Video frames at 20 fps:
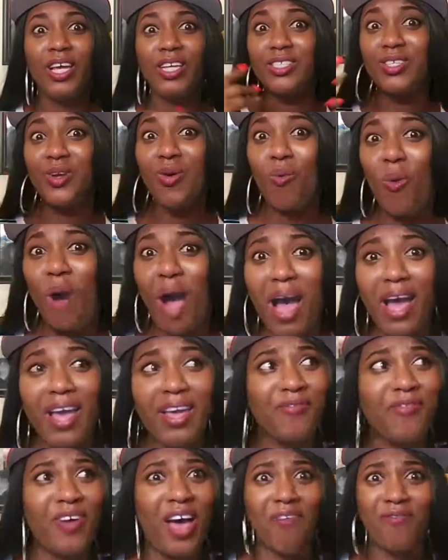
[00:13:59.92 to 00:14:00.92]
it's your
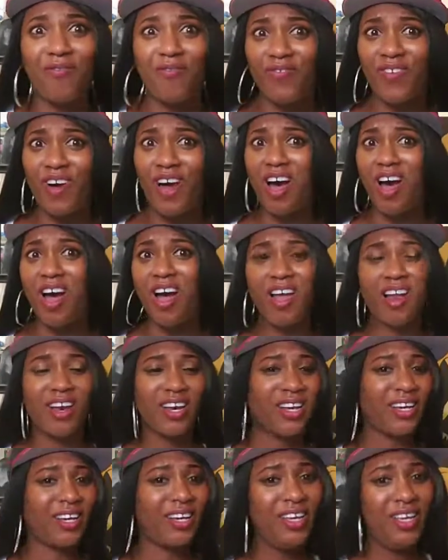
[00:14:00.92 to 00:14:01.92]
wife. Have fun.
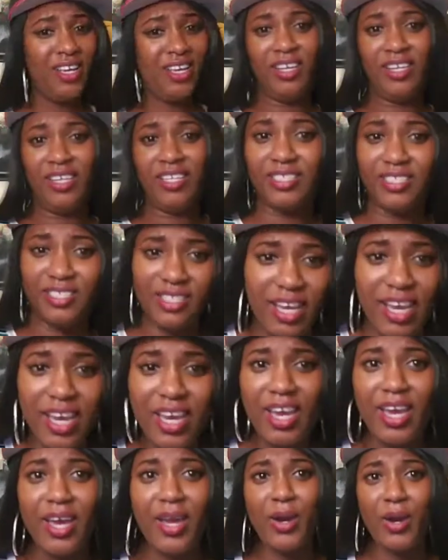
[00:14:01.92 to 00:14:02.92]

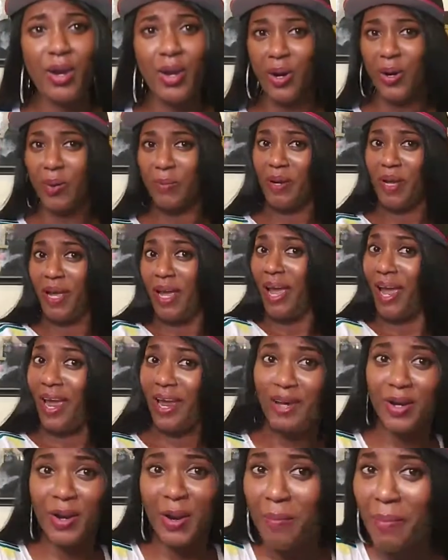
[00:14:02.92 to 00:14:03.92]
Damn,
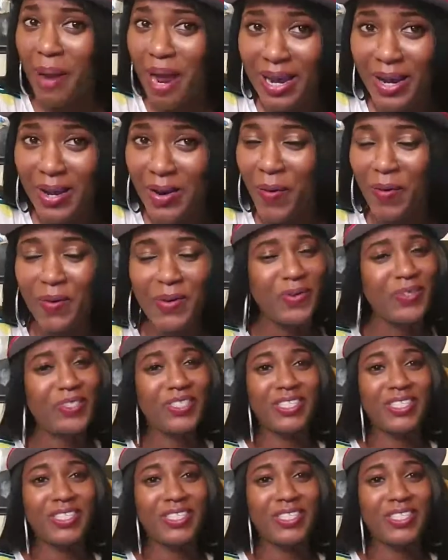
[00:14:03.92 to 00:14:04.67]
ain't nobody know you,